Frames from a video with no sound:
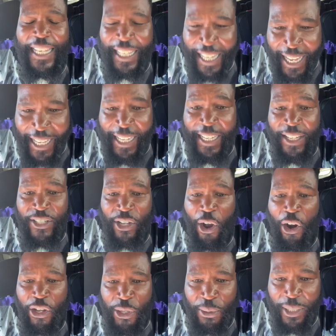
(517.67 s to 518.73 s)

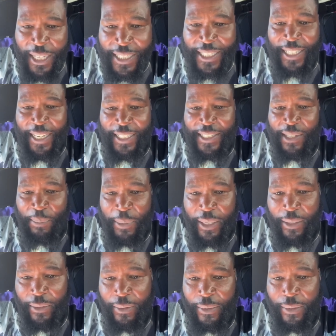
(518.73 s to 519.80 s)
Ladies, are you listening to
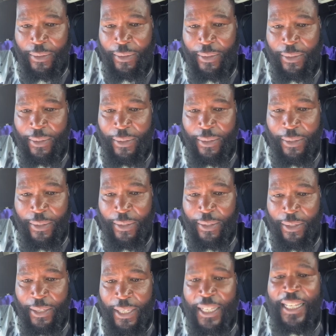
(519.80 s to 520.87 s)
me?
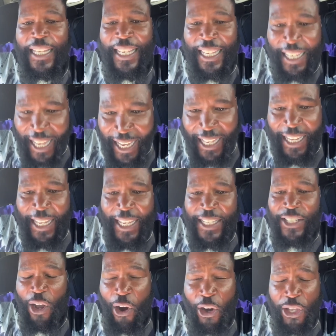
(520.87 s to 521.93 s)

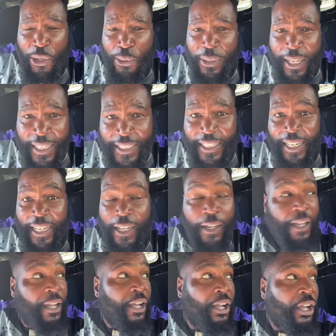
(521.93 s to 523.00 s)
Ladies, are you
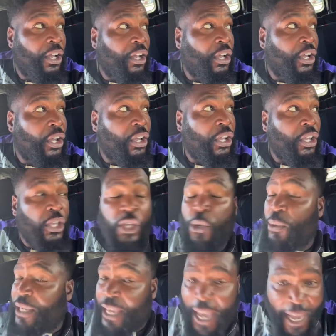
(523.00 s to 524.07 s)
listening?
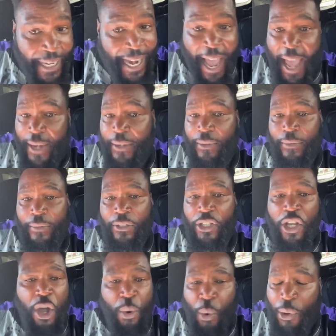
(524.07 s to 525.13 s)
You cannot
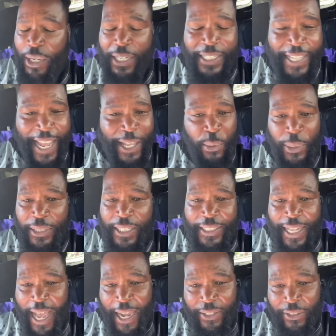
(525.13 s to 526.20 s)
go on a date with
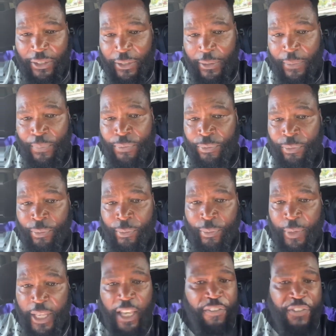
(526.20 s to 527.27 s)
the Doctor
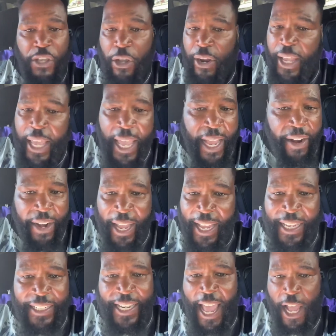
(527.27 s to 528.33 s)
if your hair
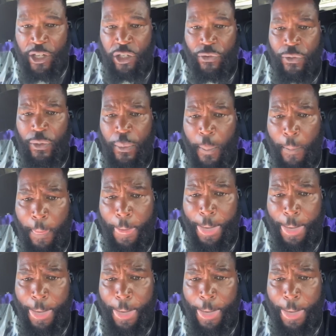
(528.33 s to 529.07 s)
ain't natural.